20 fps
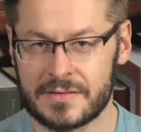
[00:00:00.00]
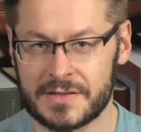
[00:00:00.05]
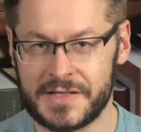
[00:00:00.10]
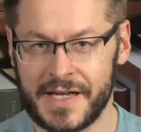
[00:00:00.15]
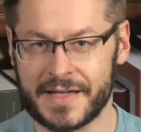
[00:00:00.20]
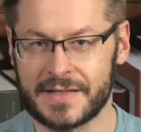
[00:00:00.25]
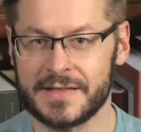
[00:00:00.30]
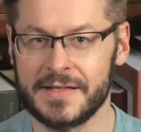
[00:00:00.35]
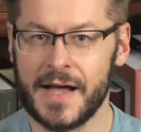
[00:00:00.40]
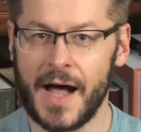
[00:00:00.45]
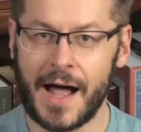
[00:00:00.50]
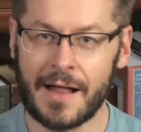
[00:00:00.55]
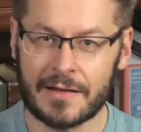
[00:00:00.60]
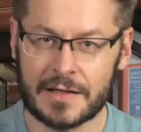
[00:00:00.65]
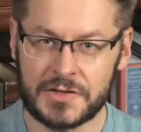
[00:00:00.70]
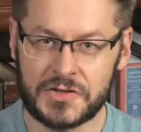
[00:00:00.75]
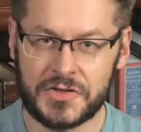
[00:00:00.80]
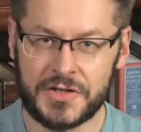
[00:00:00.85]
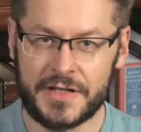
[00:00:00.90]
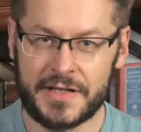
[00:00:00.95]

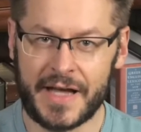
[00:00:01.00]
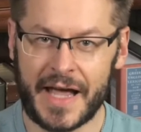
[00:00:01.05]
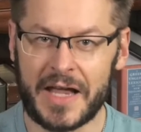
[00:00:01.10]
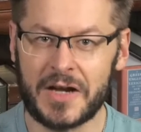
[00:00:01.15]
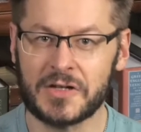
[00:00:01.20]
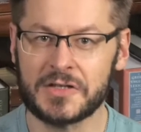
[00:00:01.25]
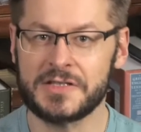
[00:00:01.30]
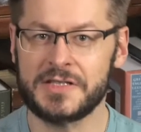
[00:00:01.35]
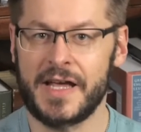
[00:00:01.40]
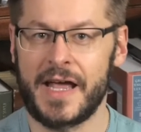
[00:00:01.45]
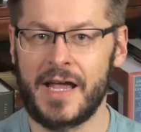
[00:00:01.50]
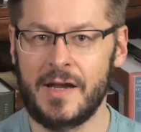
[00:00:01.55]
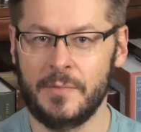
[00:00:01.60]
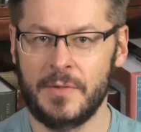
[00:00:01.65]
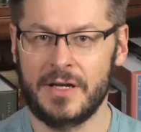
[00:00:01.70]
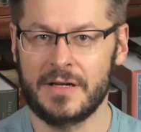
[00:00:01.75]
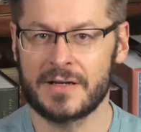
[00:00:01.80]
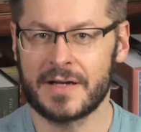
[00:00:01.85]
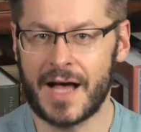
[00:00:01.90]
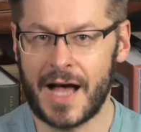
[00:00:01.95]
Technology,
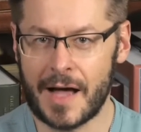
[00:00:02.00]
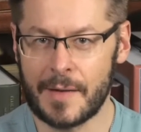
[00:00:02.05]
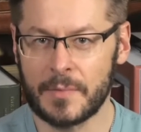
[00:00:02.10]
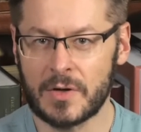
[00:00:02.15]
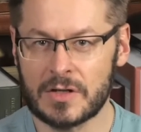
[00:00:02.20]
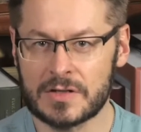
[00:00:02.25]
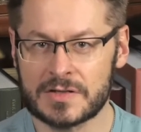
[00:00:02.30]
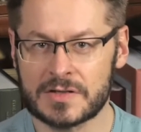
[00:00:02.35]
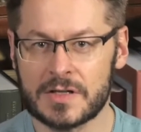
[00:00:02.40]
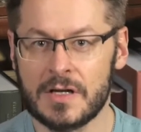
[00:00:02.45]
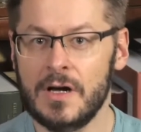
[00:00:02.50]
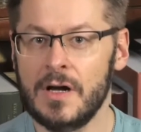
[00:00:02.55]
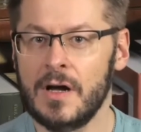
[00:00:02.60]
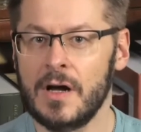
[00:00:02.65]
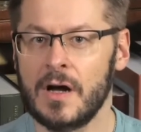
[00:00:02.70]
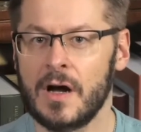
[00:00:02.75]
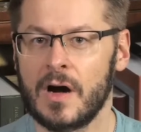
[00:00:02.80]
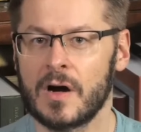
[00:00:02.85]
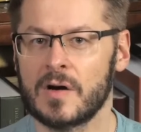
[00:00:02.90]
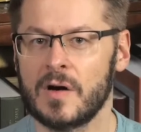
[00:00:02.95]
entertainment, commerce
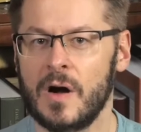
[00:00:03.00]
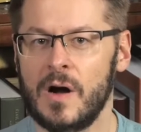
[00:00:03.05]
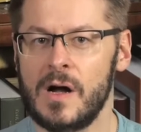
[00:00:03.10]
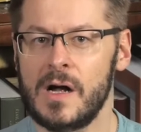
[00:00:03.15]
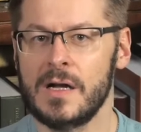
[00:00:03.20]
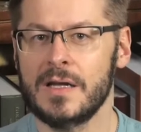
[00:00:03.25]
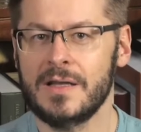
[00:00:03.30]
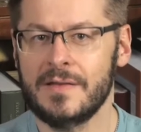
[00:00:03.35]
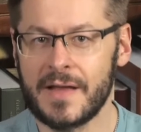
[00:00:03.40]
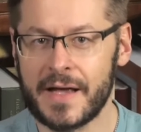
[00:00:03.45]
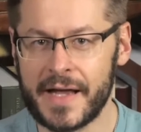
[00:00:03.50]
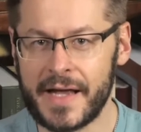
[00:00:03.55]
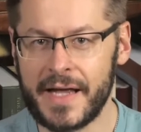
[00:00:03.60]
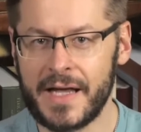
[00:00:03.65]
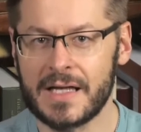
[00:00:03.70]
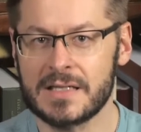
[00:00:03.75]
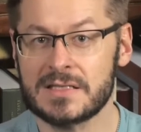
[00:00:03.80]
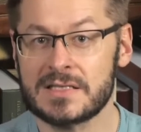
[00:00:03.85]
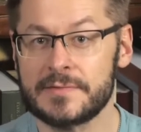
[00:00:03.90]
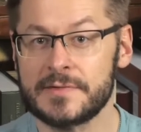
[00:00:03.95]
are all in the
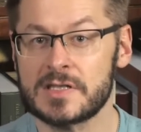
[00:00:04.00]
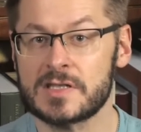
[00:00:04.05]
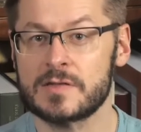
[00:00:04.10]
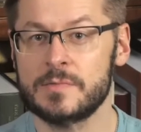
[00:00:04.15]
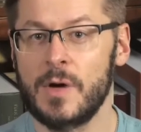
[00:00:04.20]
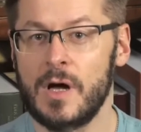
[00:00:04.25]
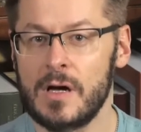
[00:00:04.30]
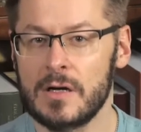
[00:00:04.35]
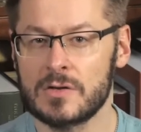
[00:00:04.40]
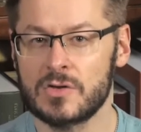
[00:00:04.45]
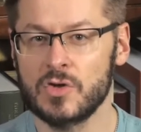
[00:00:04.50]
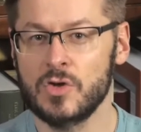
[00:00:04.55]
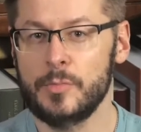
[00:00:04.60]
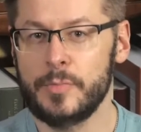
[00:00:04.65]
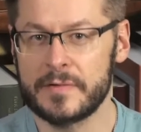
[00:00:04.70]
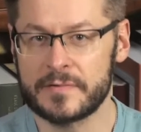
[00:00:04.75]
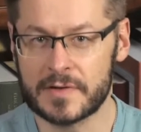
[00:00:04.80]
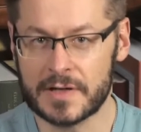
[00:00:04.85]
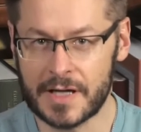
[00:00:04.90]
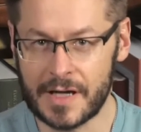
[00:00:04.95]
hands of a small group
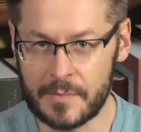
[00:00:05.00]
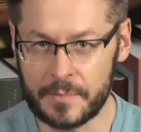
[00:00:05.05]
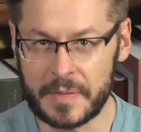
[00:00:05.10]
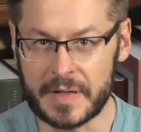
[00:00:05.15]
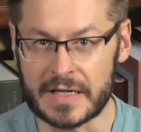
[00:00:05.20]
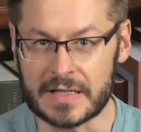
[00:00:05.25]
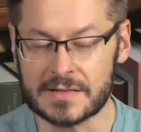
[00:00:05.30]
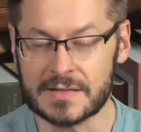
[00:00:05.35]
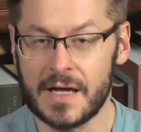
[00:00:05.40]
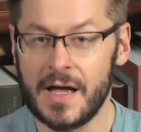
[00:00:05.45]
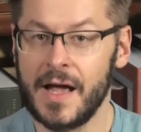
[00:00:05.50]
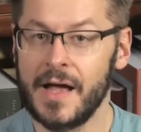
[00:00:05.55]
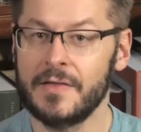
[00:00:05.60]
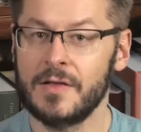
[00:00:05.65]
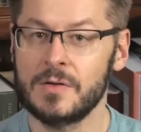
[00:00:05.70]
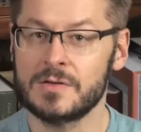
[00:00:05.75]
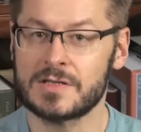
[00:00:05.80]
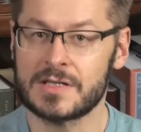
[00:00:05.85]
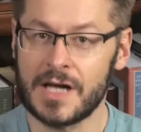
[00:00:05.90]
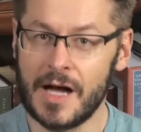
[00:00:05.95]
of companies, and
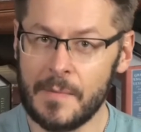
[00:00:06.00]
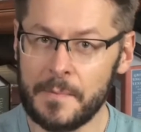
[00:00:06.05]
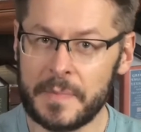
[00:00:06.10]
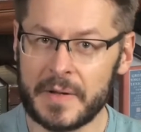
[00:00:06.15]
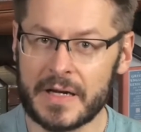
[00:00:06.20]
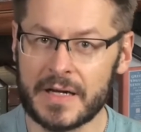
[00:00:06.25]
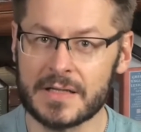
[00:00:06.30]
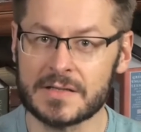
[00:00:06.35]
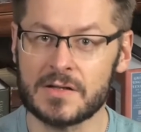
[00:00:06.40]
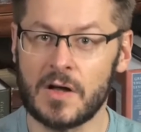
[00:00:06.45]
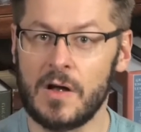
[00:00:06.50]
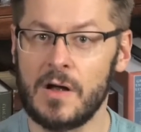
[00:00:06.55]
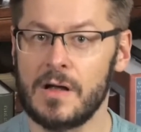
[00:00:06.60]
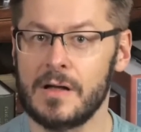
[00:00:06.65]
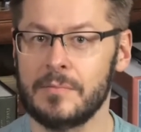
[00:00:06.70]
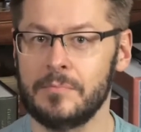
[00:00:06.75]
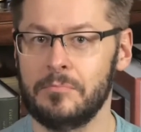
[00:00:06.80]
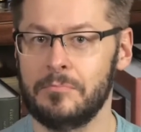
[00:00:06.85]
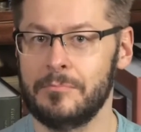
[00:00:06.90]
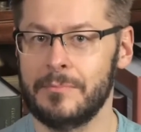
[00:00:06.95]
those companies all
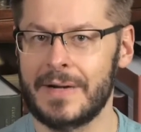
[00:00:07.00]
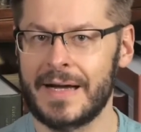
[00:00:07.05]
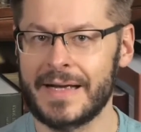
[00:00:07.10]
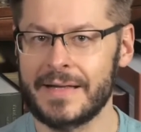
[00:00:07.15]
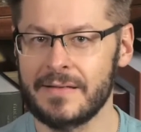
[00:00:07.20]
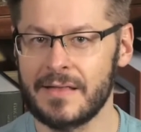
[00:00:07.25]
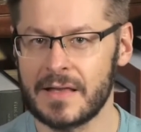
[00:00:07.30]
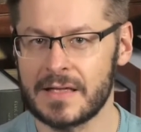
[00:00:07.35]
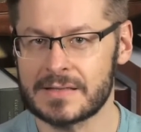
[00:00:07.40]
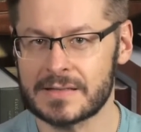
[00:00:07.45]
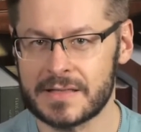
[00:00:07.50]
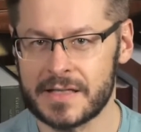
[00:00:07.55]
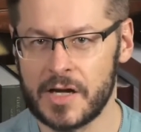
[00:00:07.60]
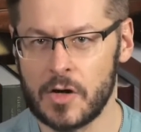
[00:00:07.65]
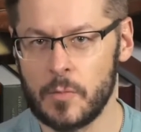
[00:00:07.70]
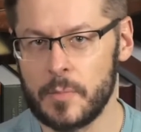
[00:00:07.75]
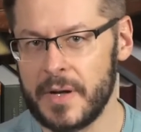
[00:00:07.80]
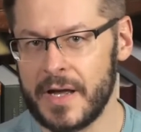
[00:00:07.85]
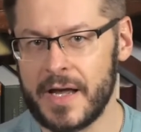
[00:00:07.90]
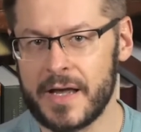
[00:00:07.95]
mindlessly
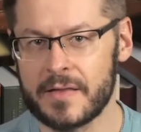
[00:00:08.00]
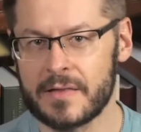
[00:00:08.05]
obey